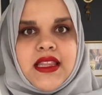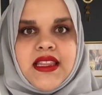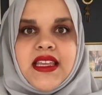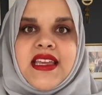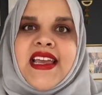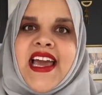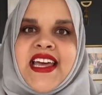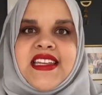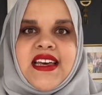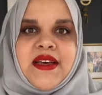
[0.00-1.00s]
the
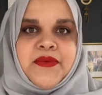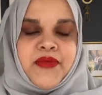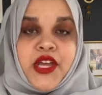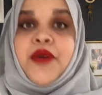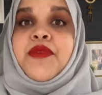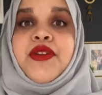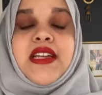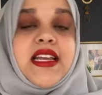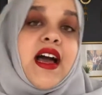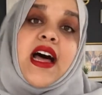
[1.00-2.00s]
henna
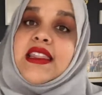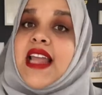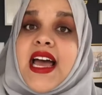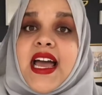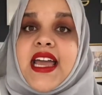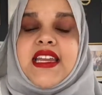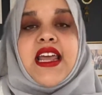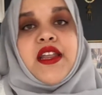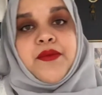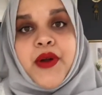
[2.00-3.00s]
community online
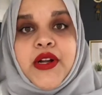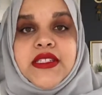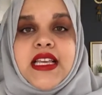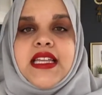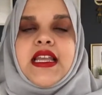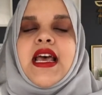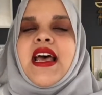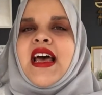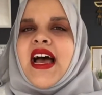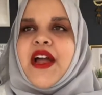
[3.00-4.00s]
and in person,
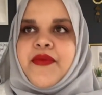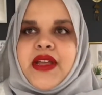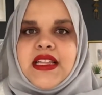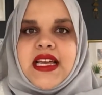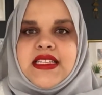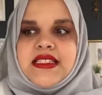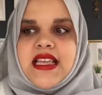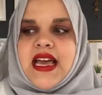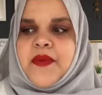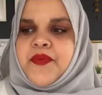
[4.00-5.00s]
I realized
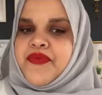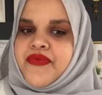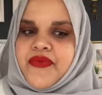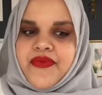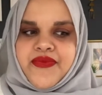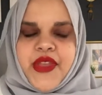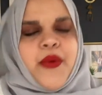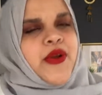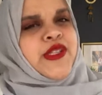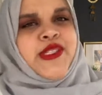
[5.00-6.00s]
that there
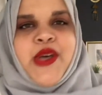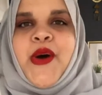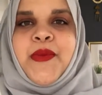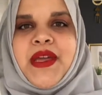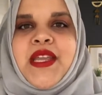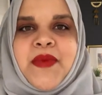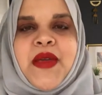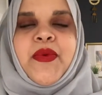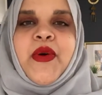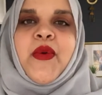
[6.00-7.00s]
were so many
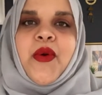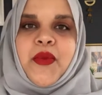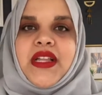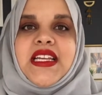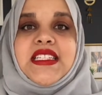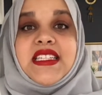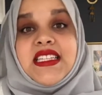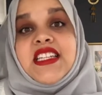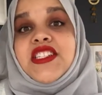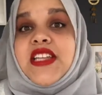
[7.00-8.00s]
people who were willing to
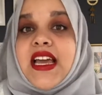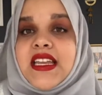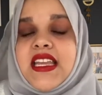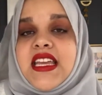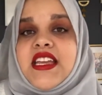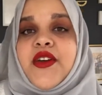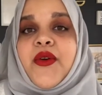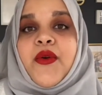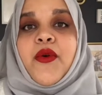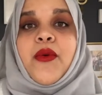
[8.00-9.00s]
teach technique, or
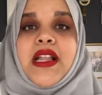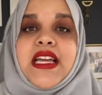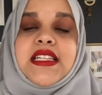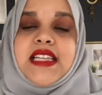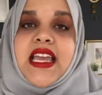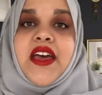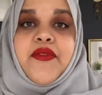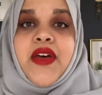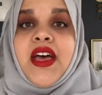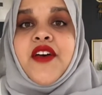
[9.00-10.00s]
who were willing to
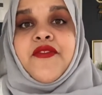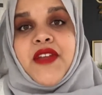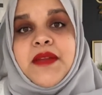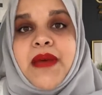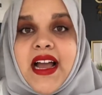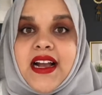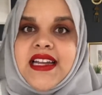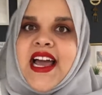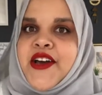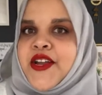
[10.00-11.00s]
give feedback on
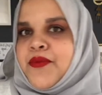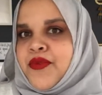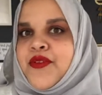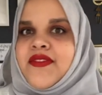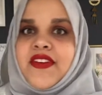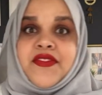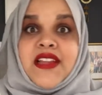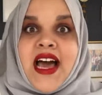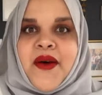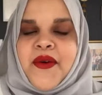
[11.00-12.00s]
how to improve a
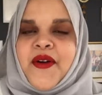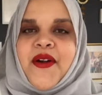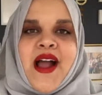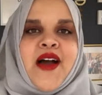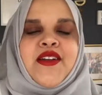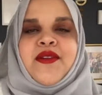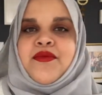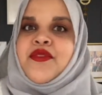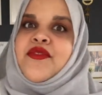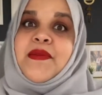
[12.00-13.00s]
flower or how to
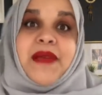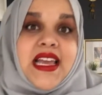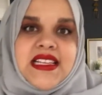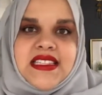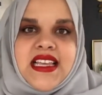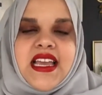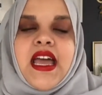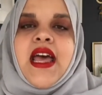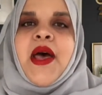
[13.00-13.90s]
improve a paisley,